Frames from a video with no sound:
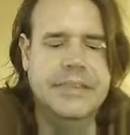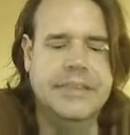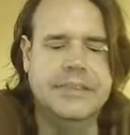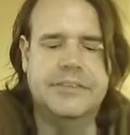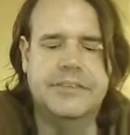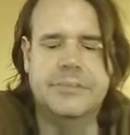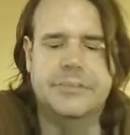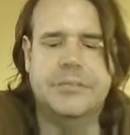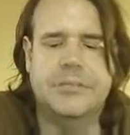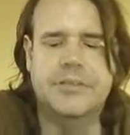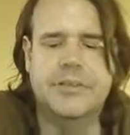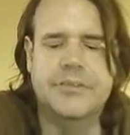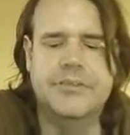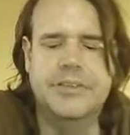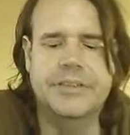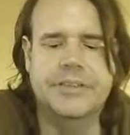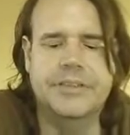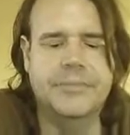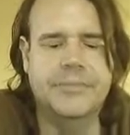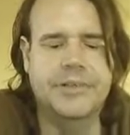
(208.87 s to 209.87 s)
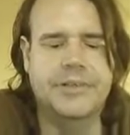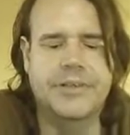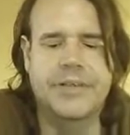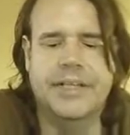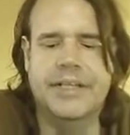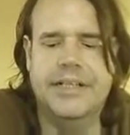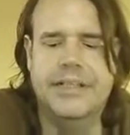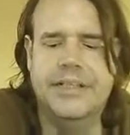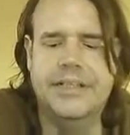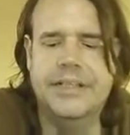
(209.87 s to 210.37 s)
opponent,
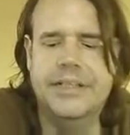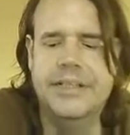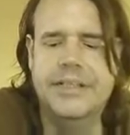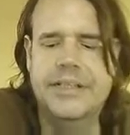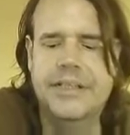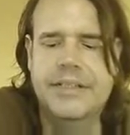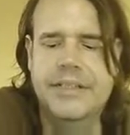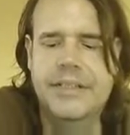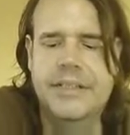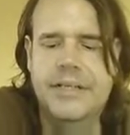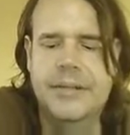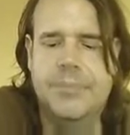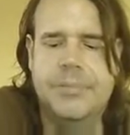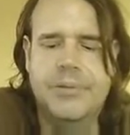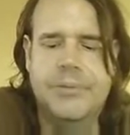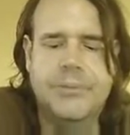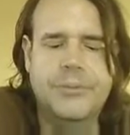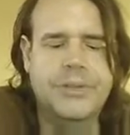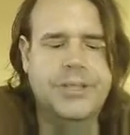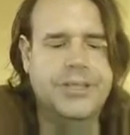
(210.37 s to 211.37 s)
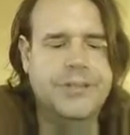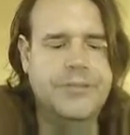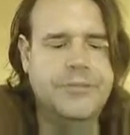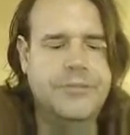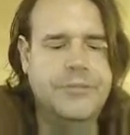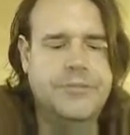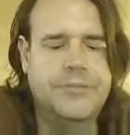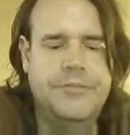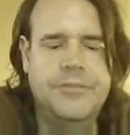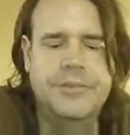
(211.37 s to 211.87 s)
Phil
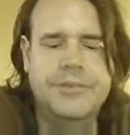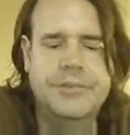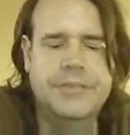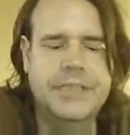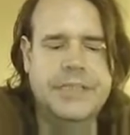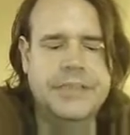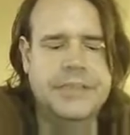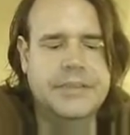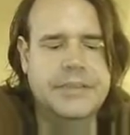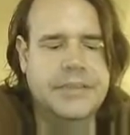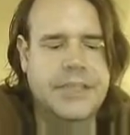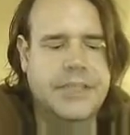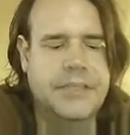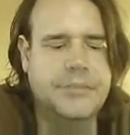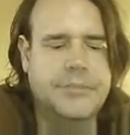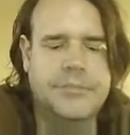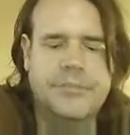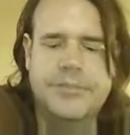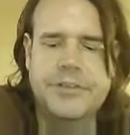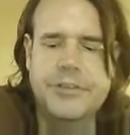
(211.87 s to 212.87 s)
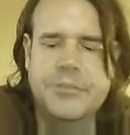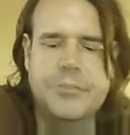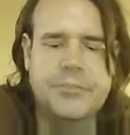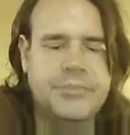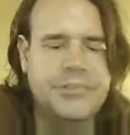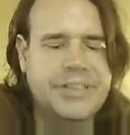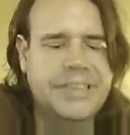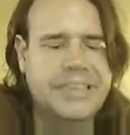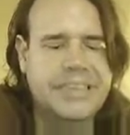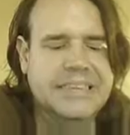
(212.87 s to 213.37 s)
Breedenson. Obviously,
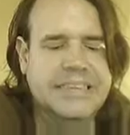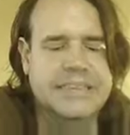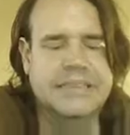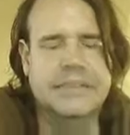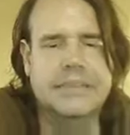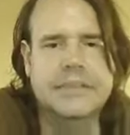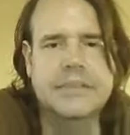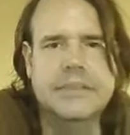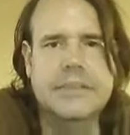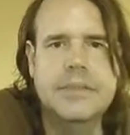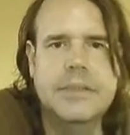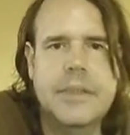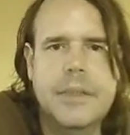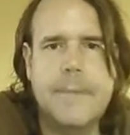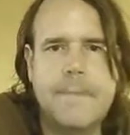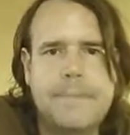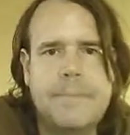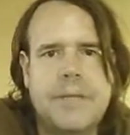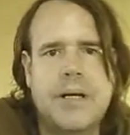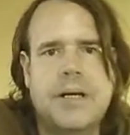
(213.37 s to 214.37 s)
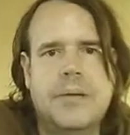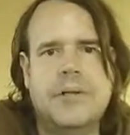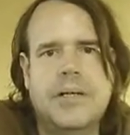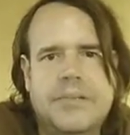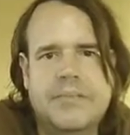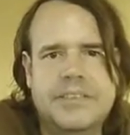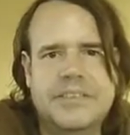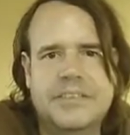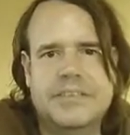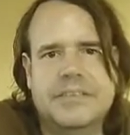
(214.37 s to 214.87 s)
they're giving money to both
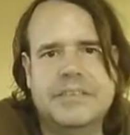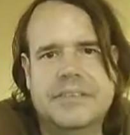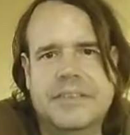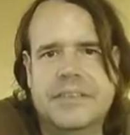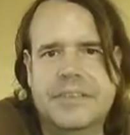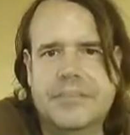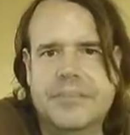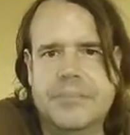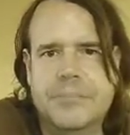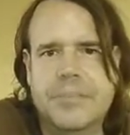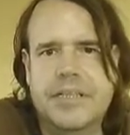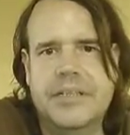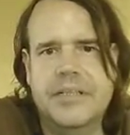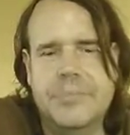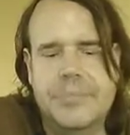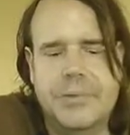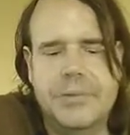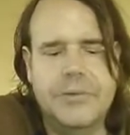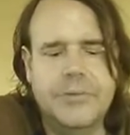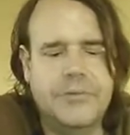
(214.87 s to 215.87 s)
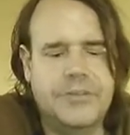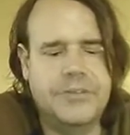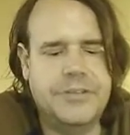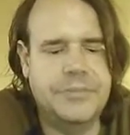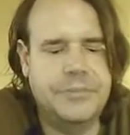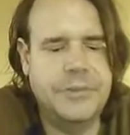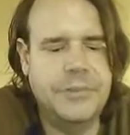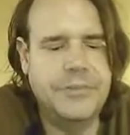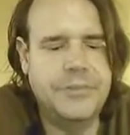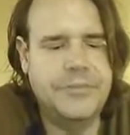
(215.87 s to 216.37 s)
groups, both parties,
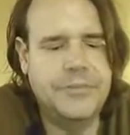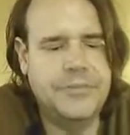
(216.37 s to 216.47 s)
but